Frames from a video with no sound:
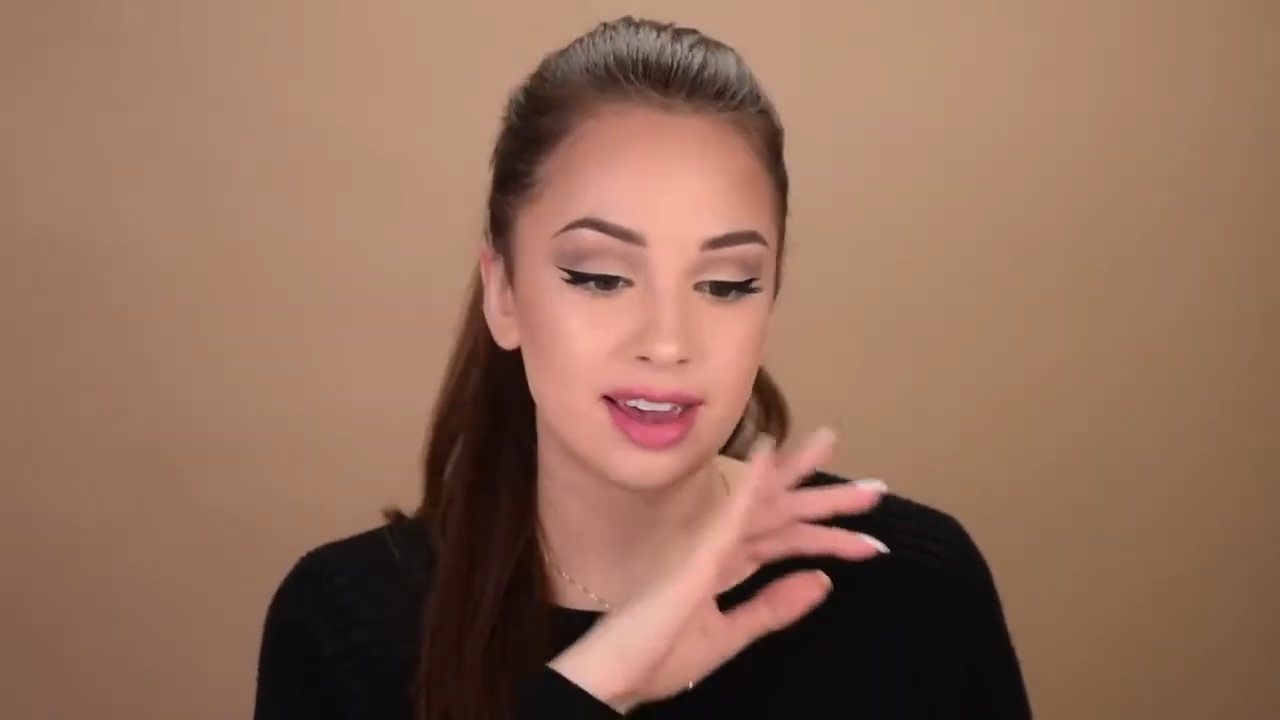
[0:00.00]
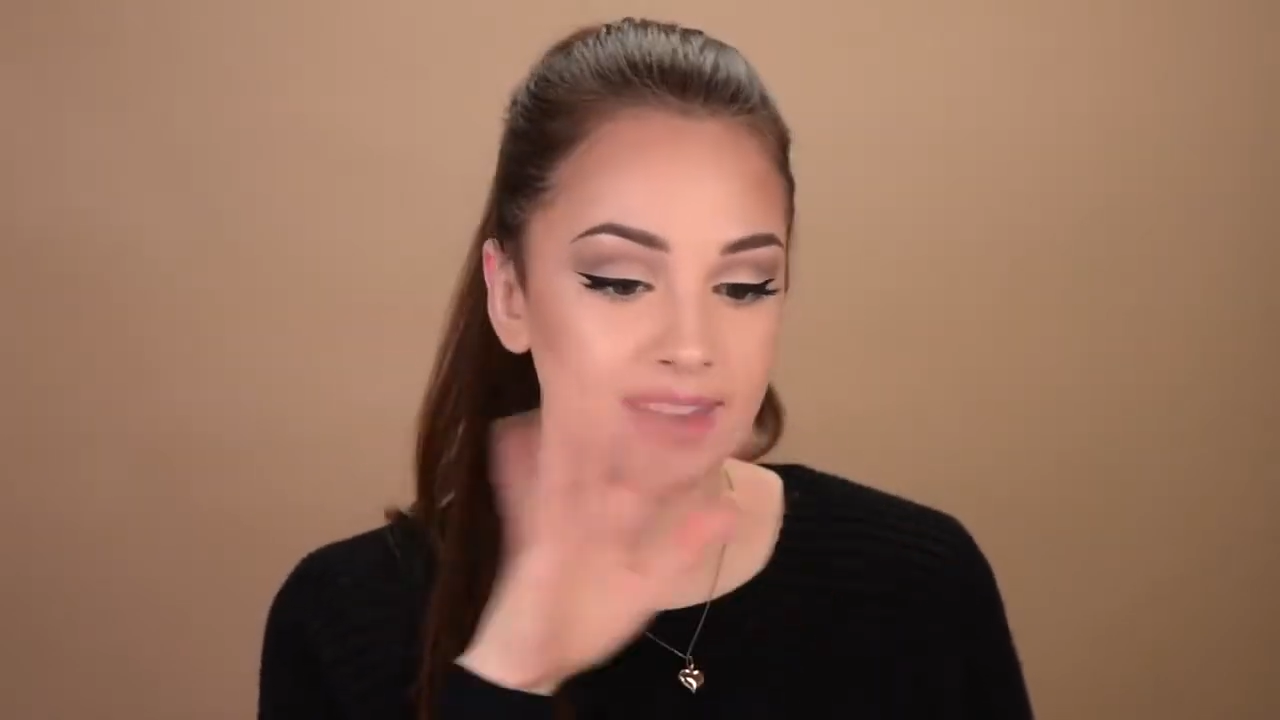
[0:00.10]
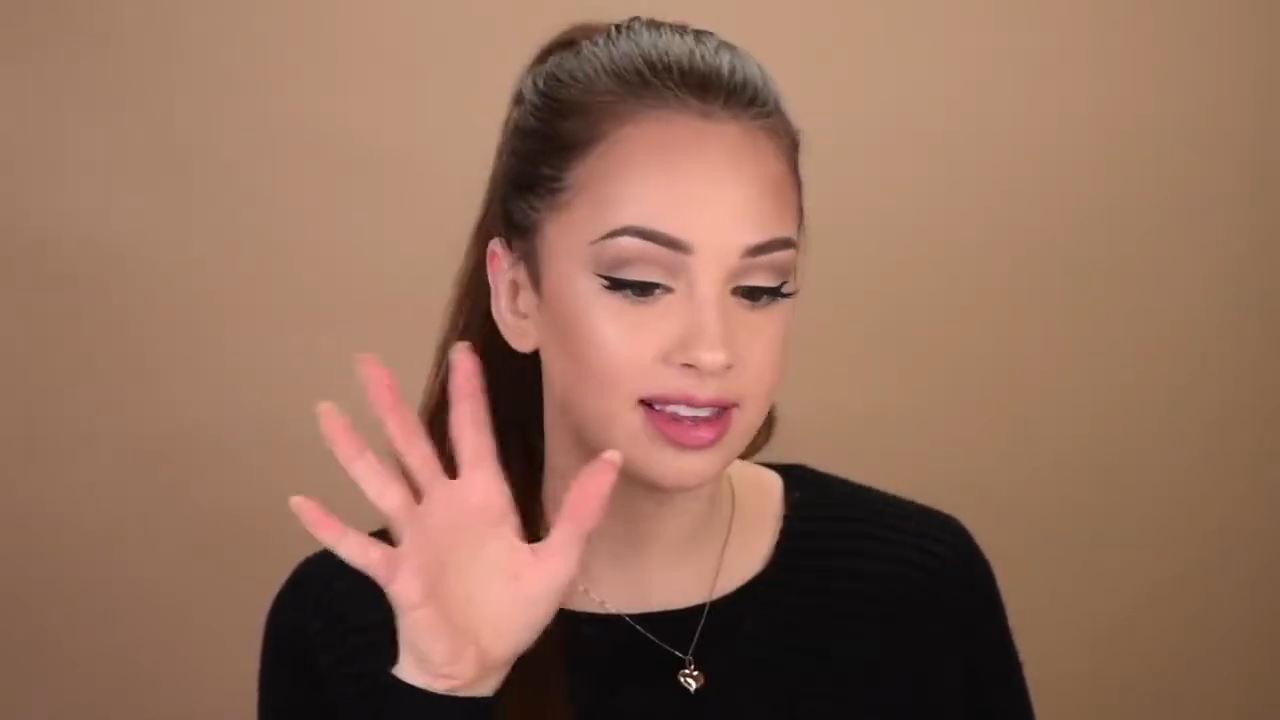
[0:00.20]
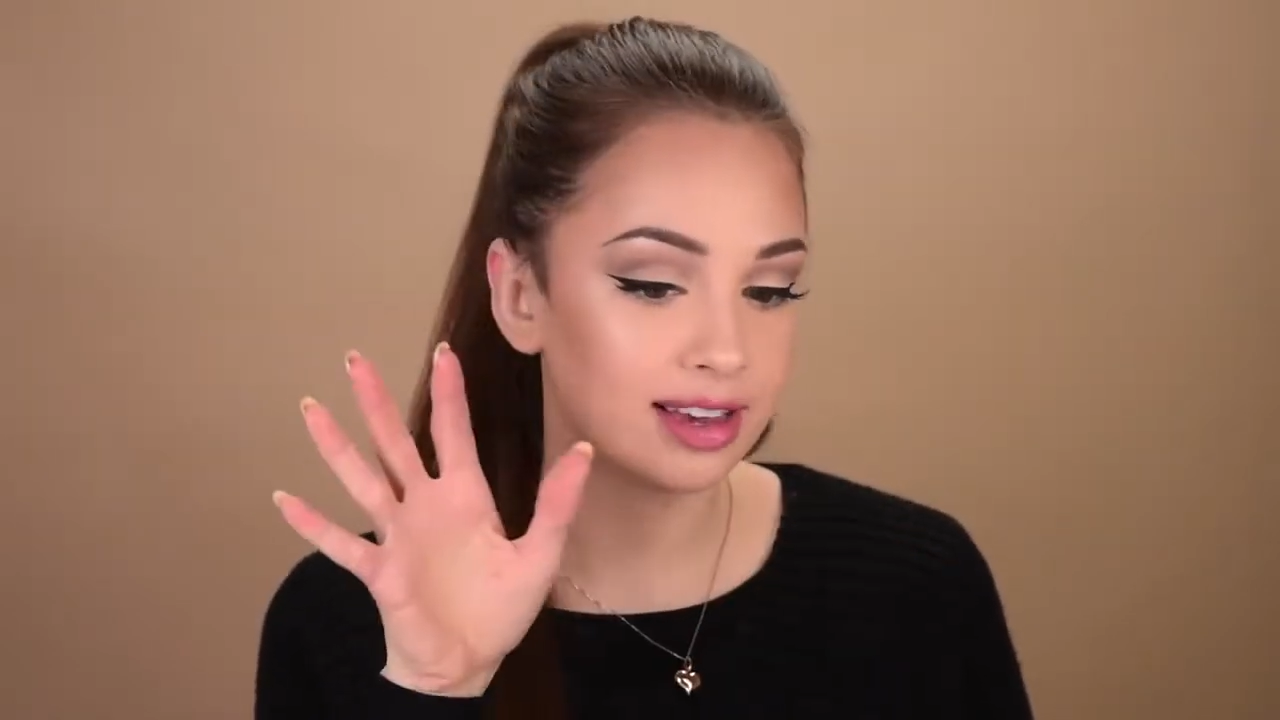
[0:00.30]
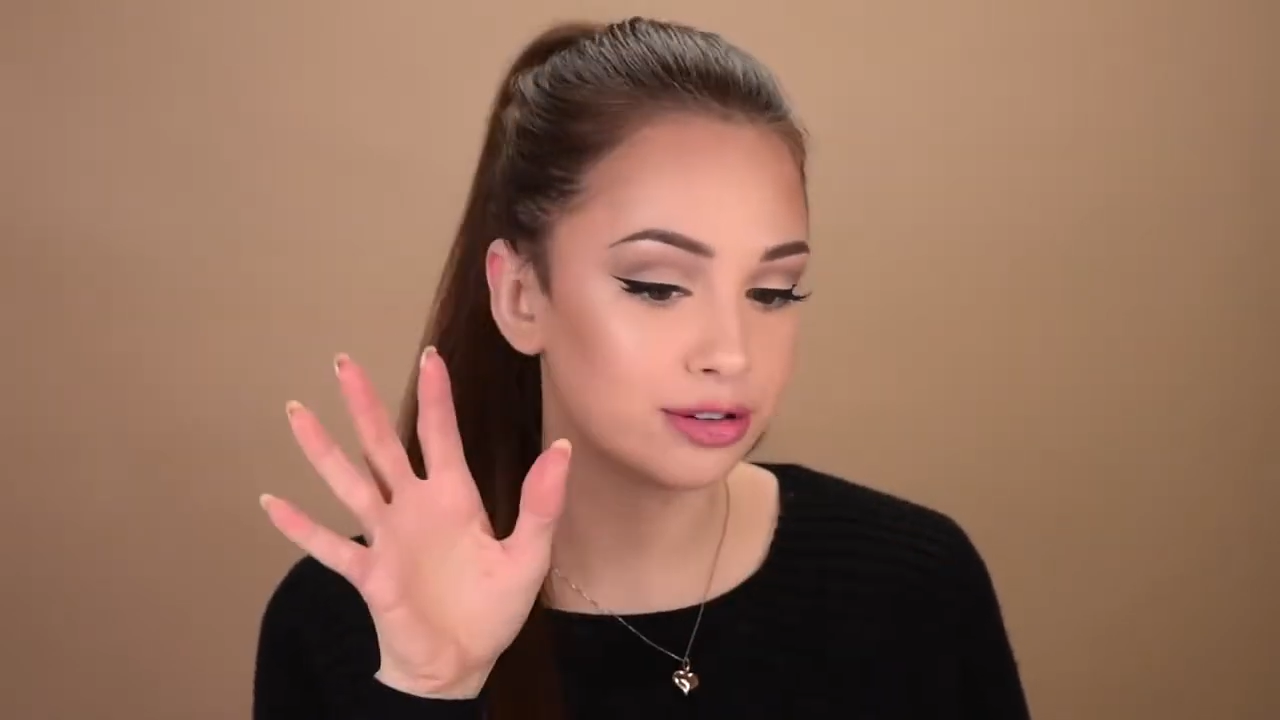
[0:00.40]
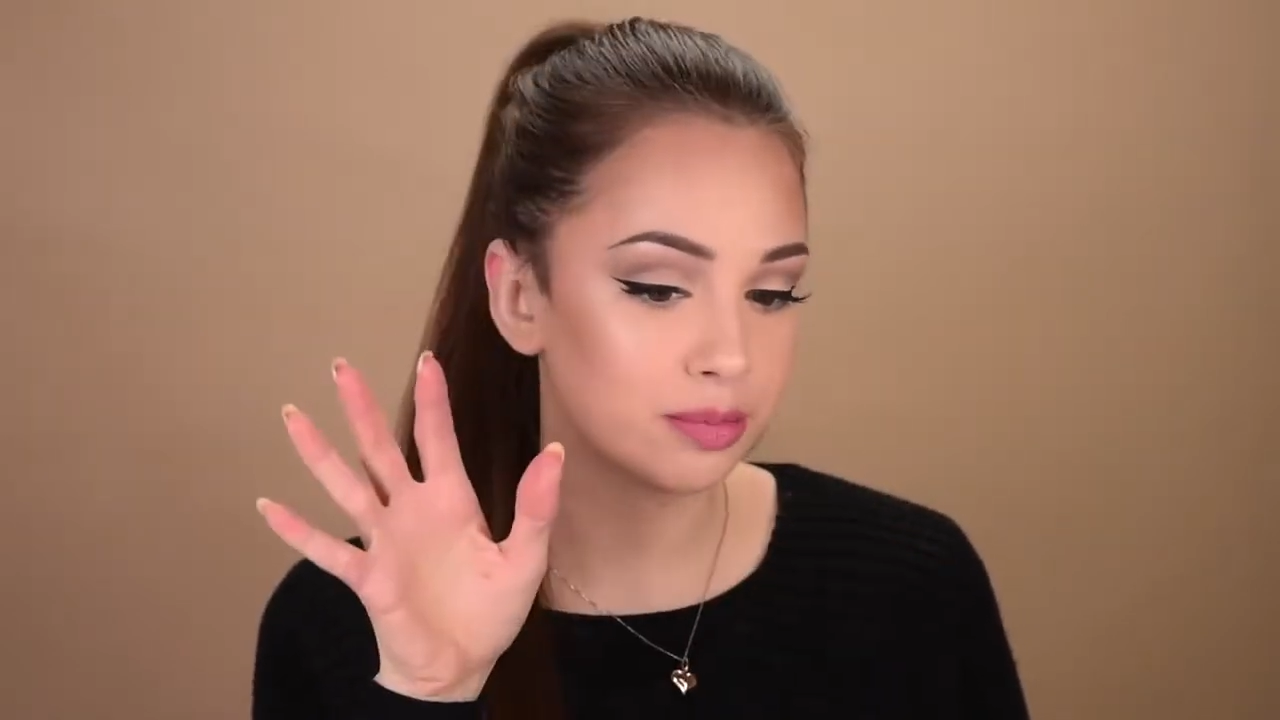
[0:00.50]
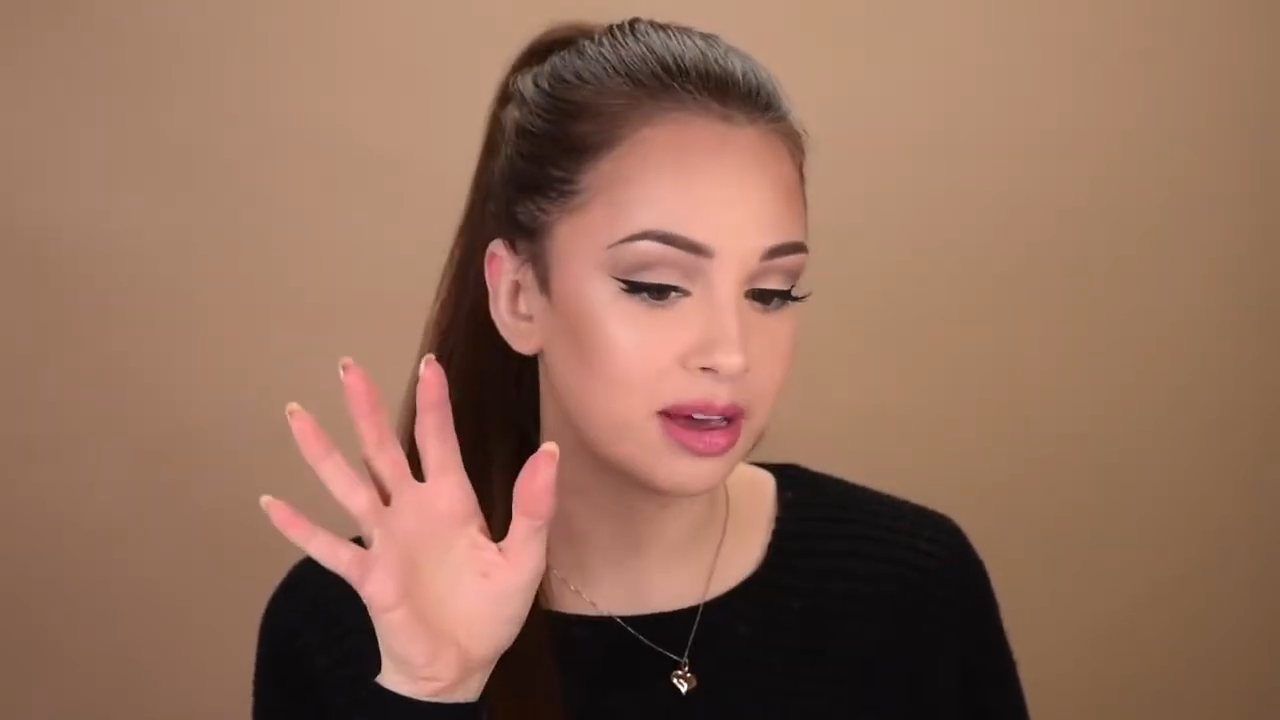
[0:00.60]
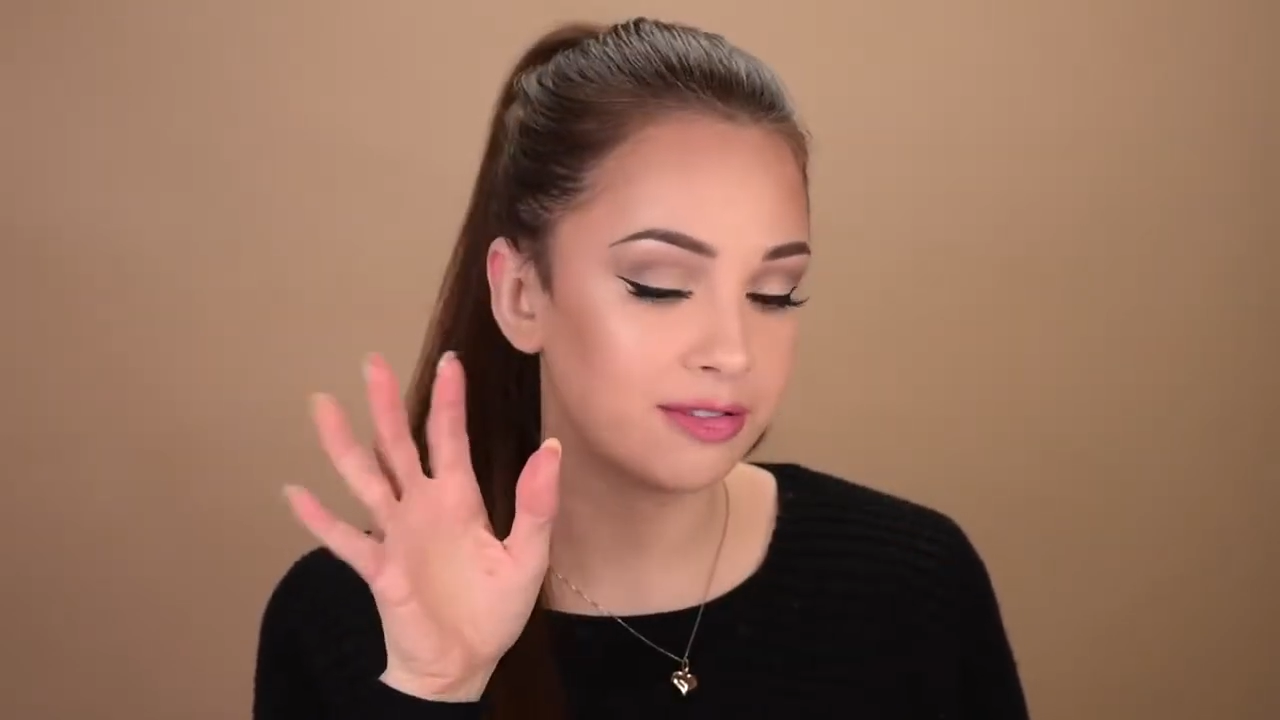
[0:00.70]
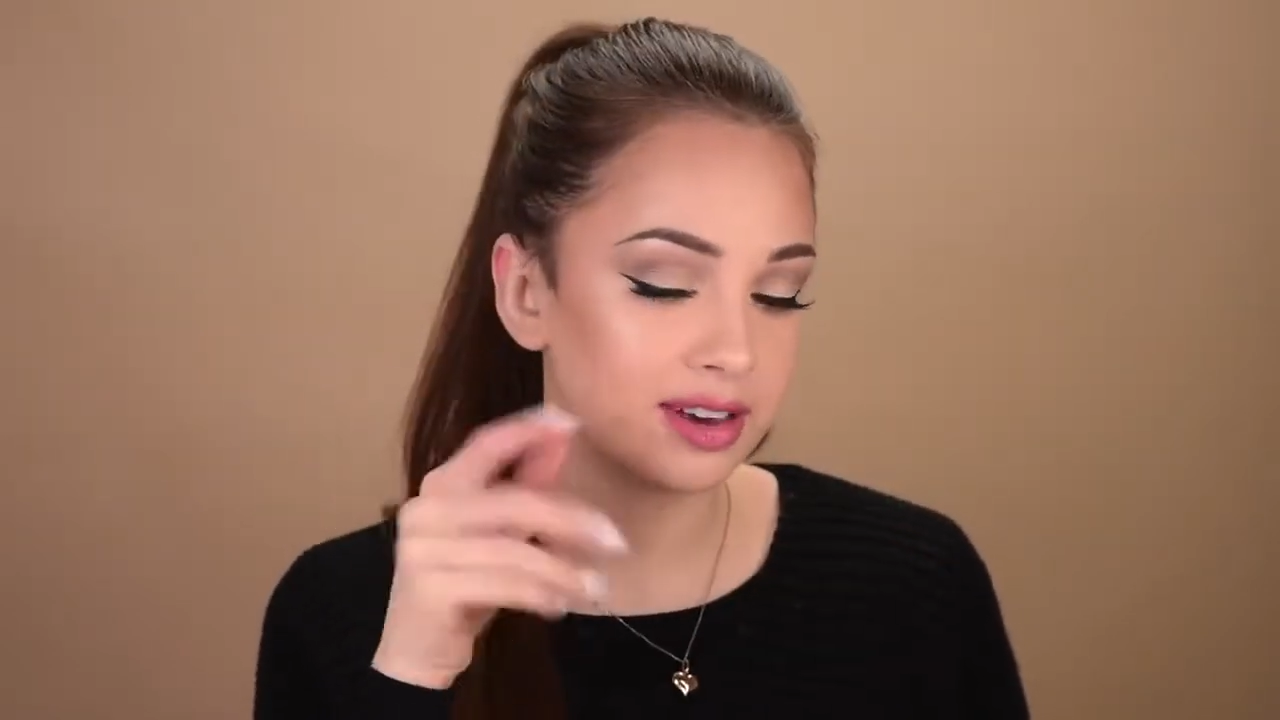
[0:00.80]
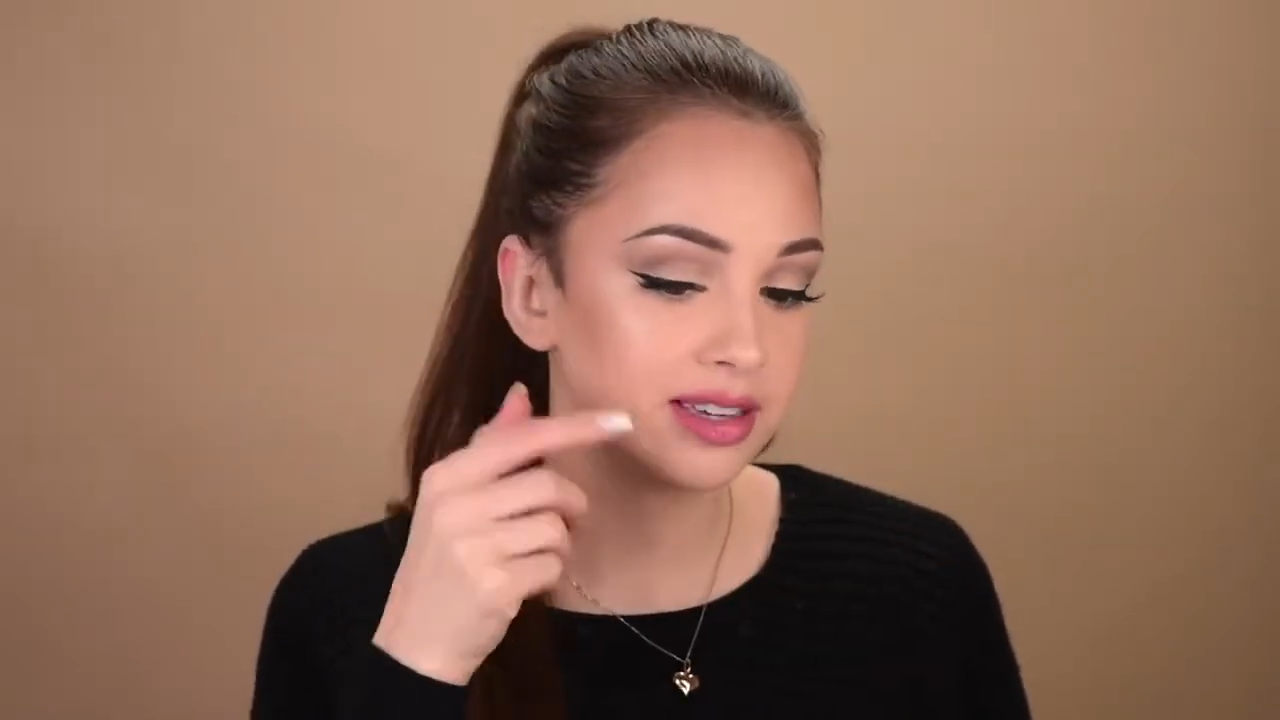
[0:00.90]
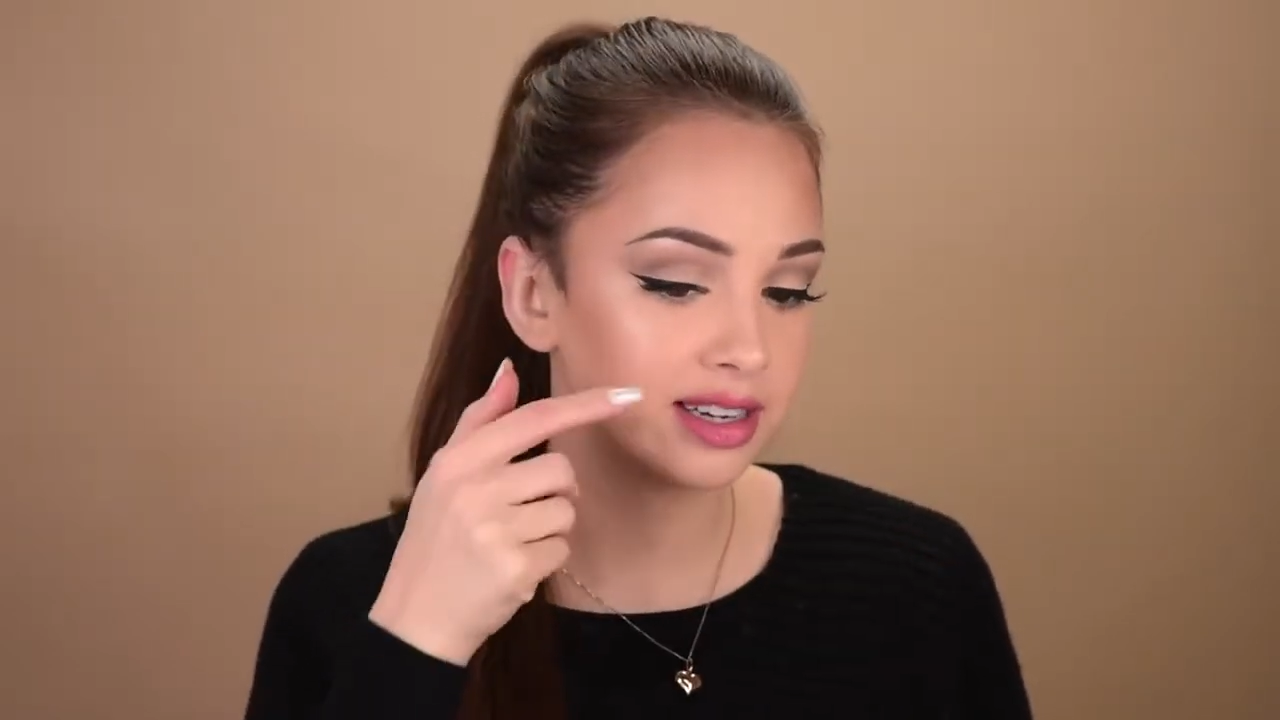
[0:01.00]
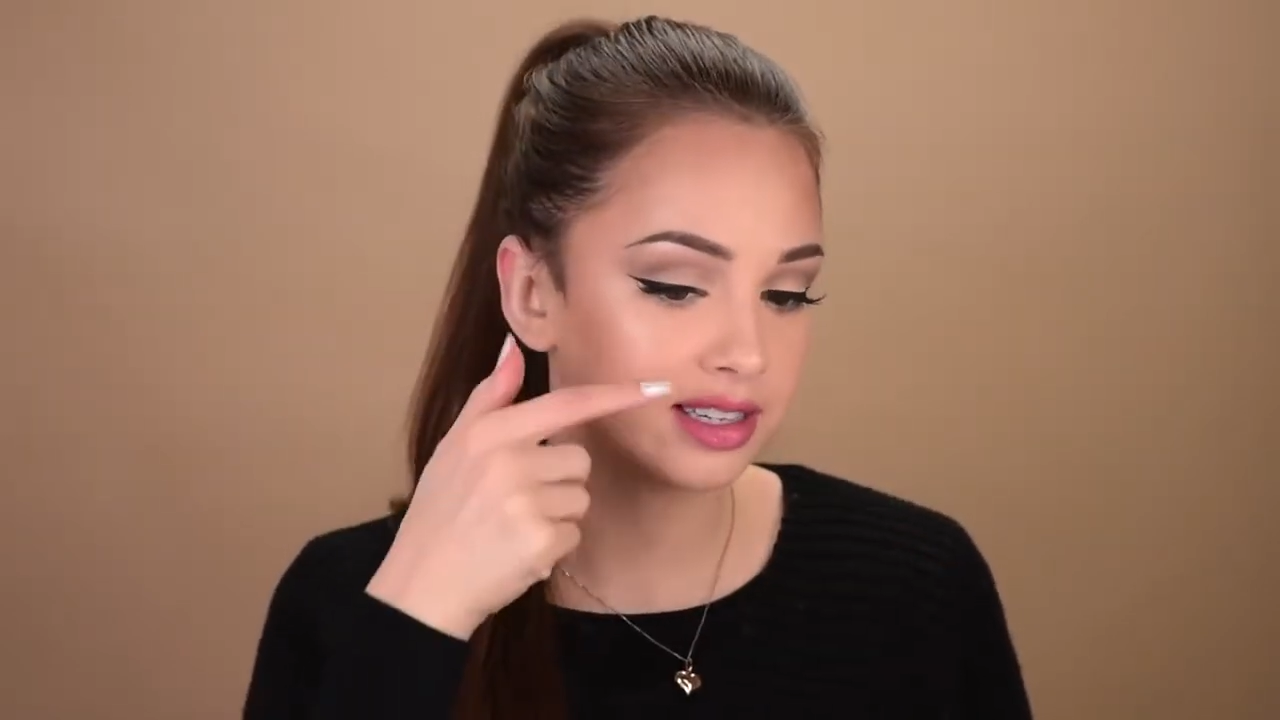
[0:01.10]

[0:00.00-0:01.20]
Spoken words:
anything else on my face